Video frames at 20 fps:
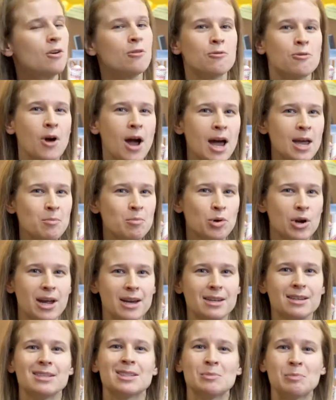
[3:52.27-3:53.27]
Fry
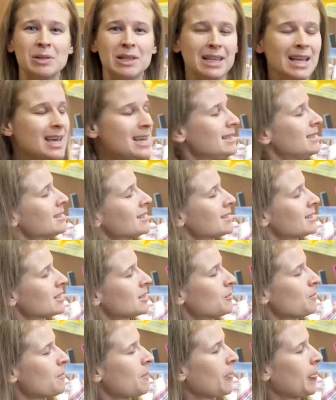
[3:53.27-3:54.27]
bread is place,
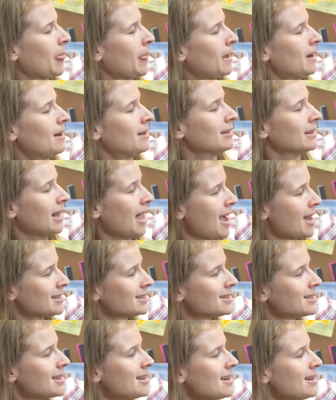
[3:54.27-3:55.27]

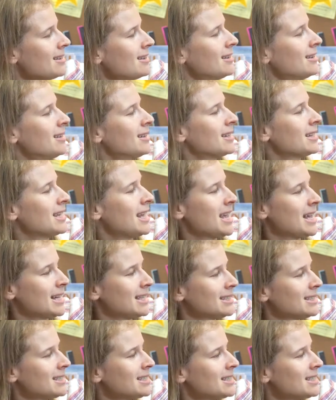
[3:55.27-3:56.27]
Alaska,
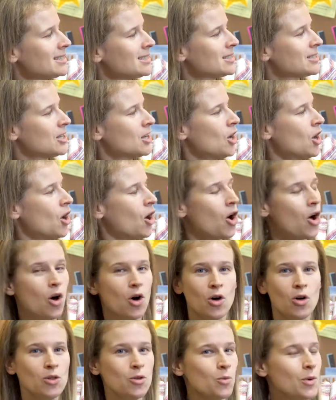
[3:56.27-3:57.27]
Kansas,
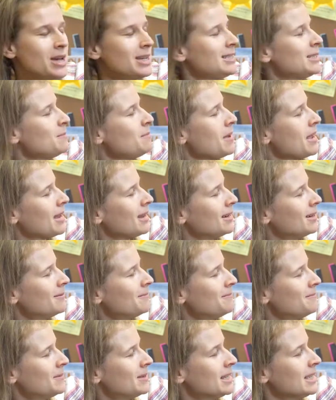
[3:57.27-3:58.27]
all the way to Maine,
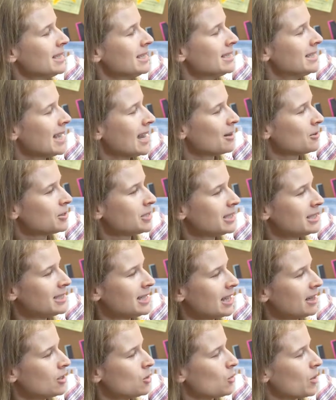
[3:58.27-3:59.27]
down to
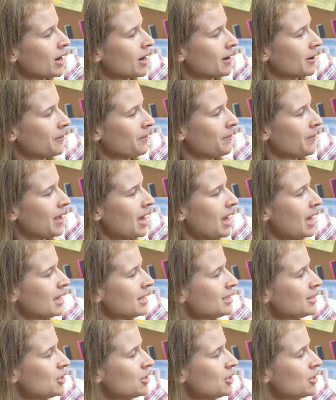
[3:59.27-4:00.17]
Delaware, on